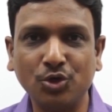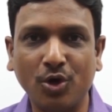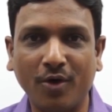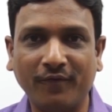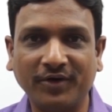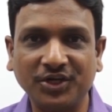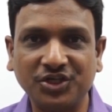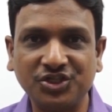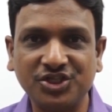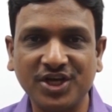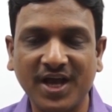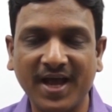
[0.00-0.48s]
to
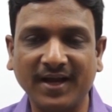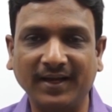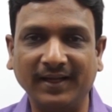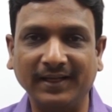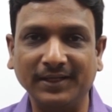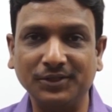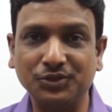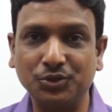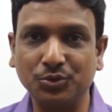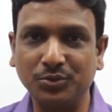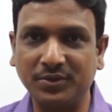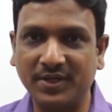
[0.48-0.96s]
our channel
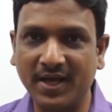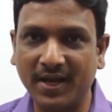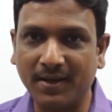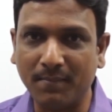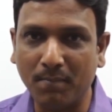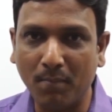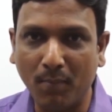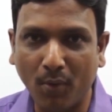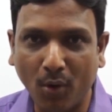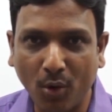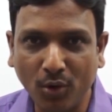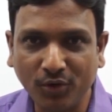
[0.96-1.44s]
to
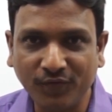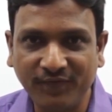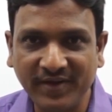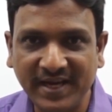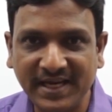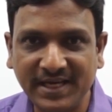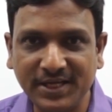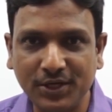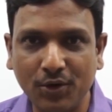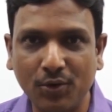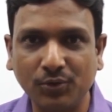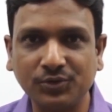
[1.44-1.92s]
get more
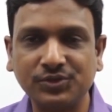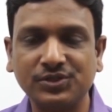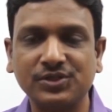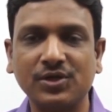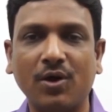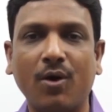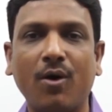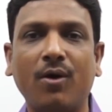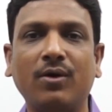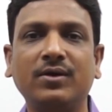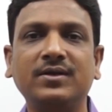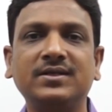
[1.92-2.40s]
videos
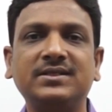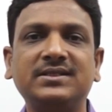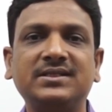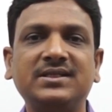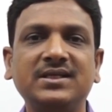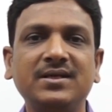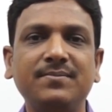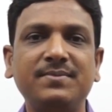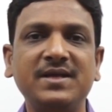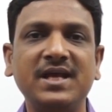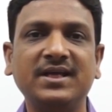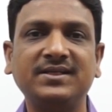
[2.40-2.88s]
on
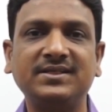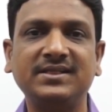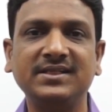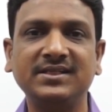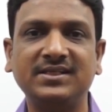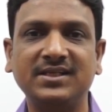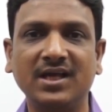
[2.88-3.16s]
CBSE